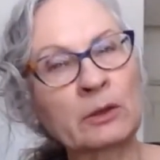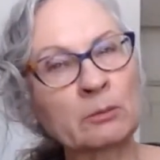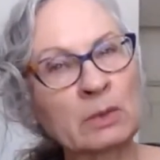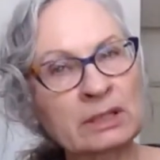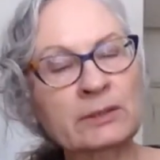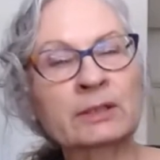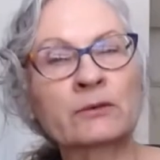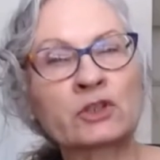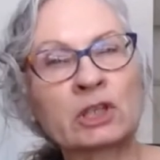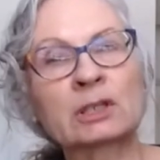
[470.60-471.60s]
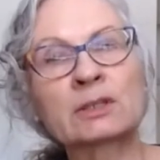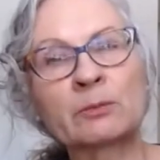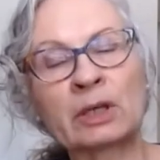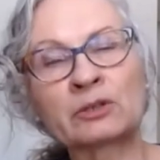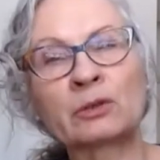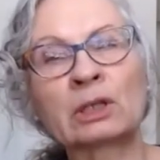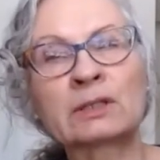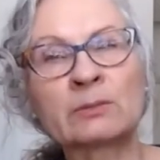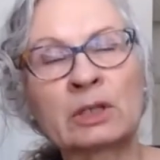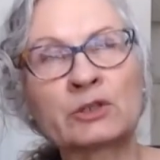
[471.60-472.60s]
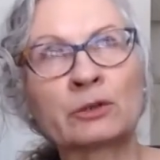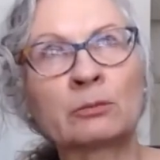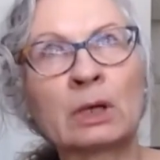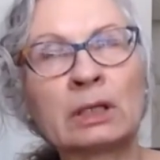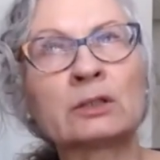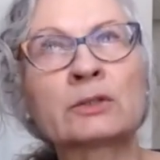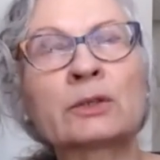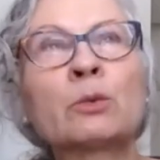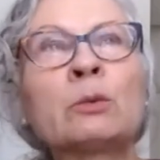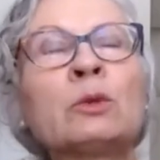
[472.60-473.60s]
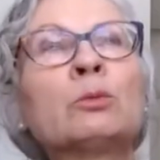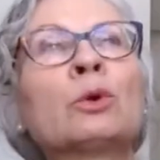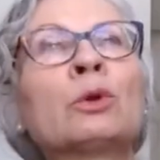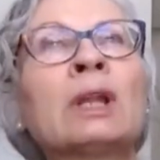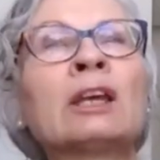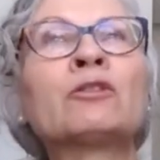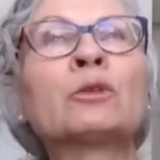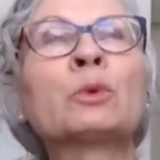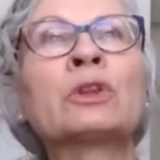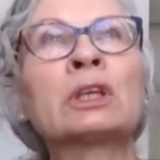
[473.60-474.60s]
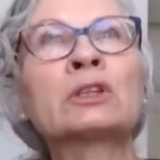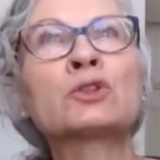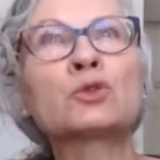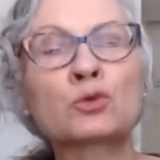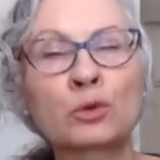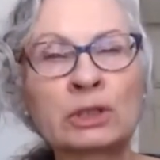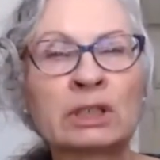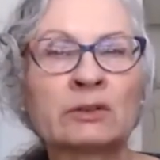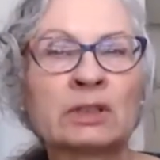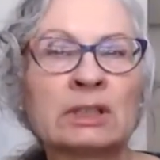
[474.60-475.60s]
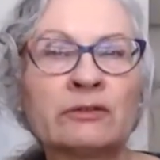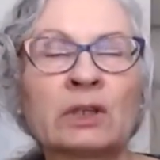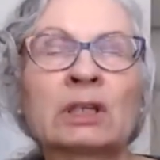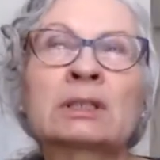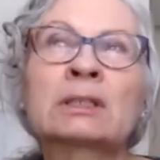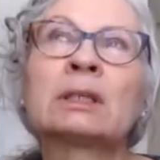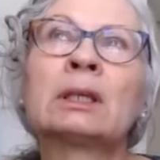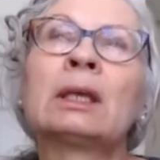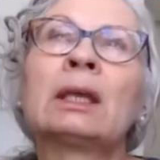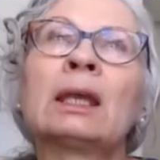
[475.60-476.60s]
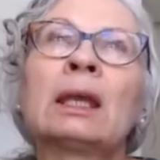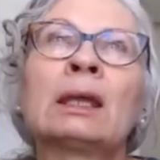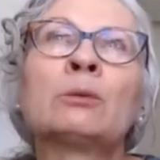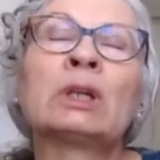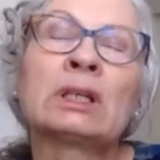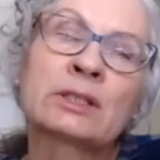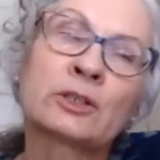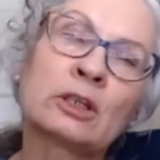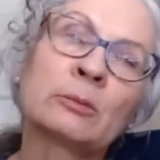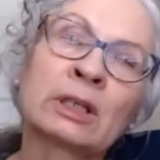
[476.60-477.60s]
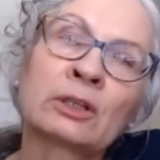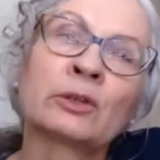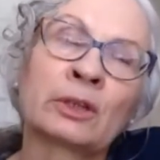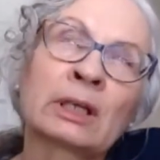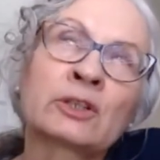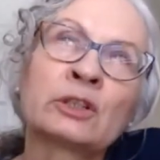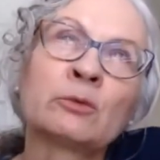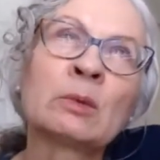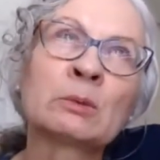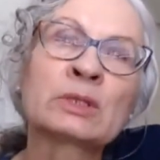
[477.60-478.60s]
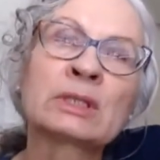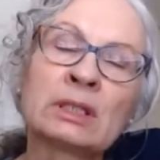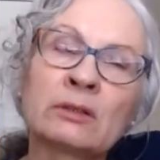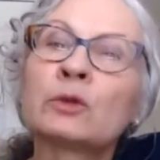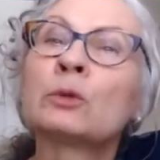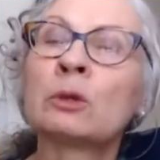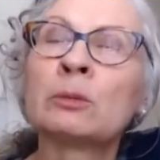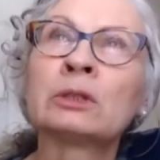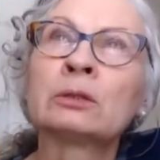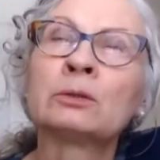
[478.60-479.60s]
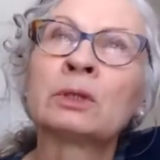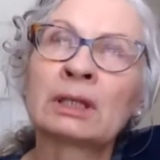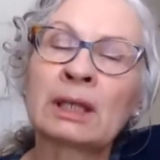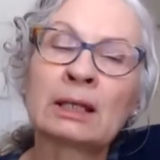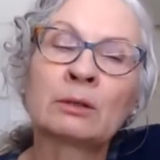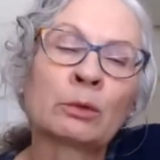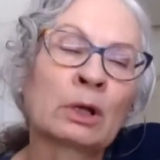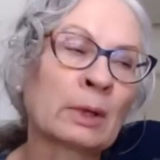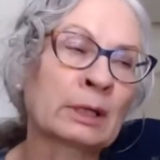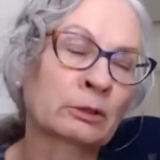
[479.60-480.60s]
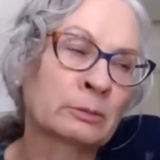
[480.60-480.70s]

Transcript: muscles of the chest, the pectoralis major and minor. So women were left with extraordinary defects. And when I started my career, I actually remember seeing a few women who had had a radical